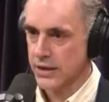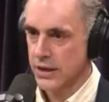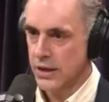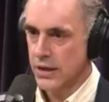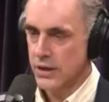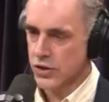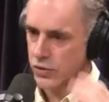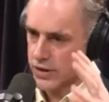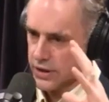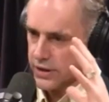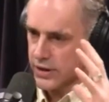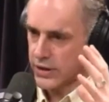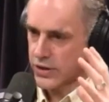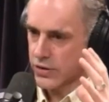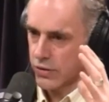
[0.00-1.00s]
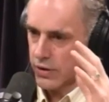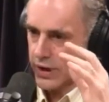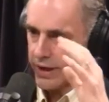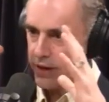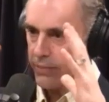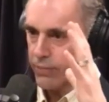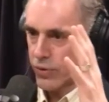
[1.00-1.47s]
So it's sort of
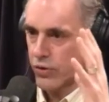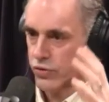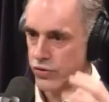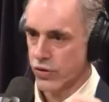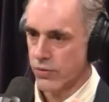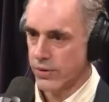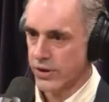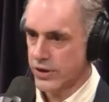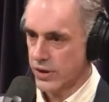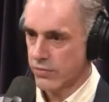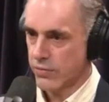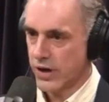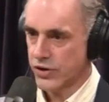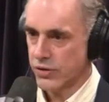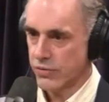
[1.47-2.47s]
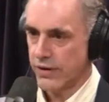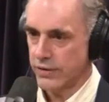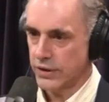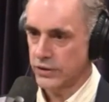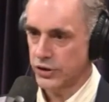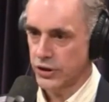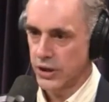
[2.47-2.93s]
like the prodroma to the Russian
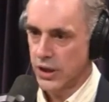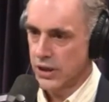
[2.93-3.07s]
Revolution.